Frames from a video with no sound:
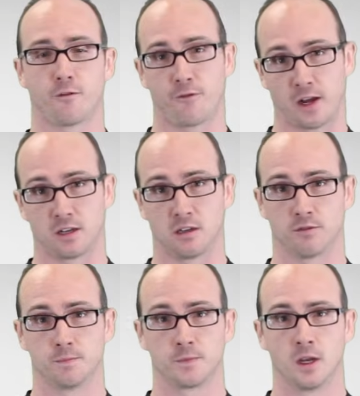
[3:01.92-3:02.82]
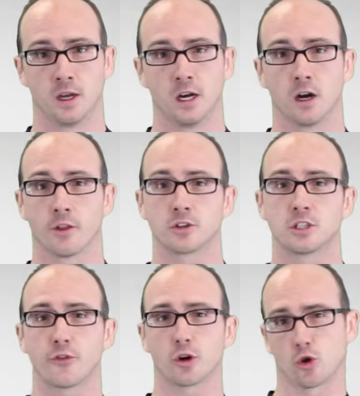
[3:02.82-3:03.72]
effective. There are
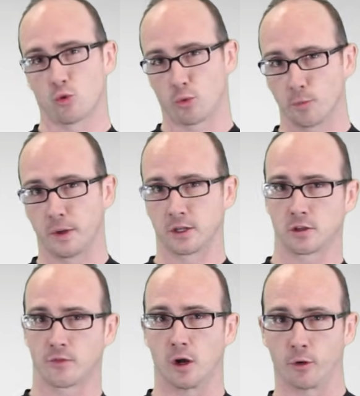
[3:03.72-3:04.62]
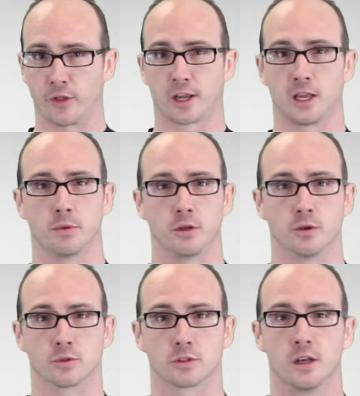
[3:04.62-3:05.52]
different groupings of color that can be
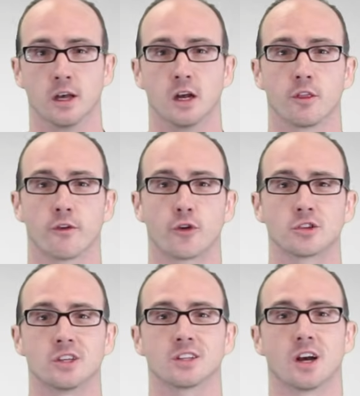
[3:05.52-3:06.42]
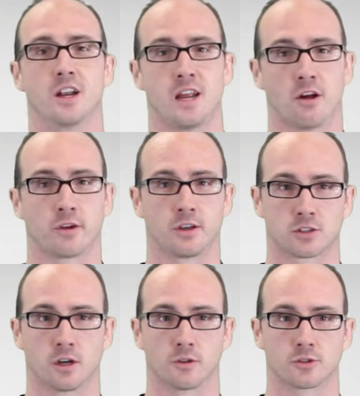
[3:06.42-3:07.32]
used. The first is analogous
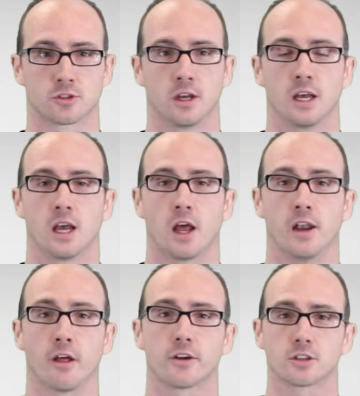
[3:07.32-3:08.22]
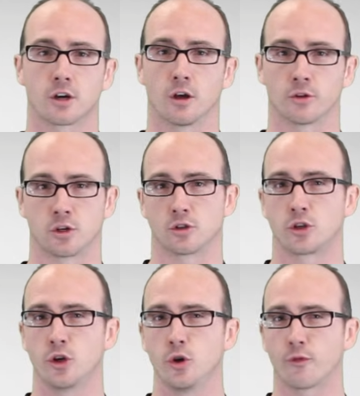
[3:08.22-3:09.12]
colors. Analogous colors are
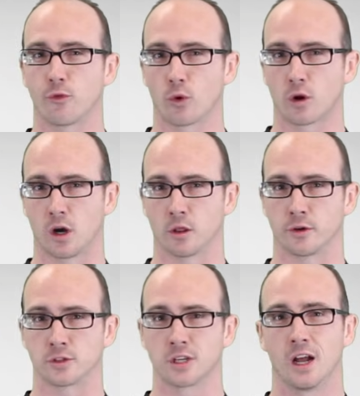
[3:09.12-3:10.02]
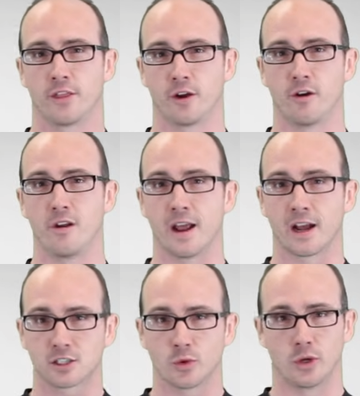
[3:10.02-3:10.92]
2 to 4 colors that are
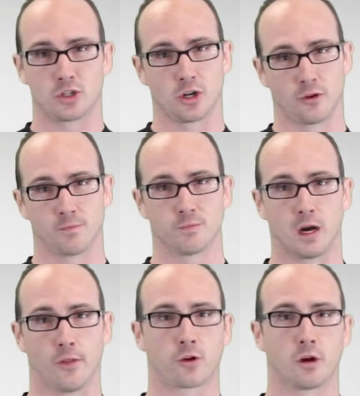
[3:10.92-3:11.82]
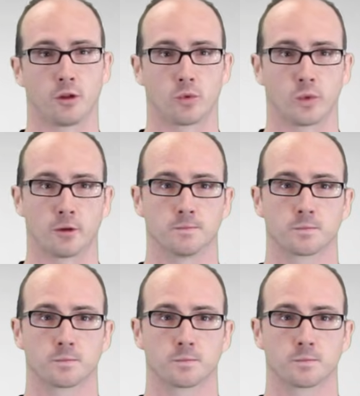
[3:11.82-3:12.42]
next to each other on the color wheel.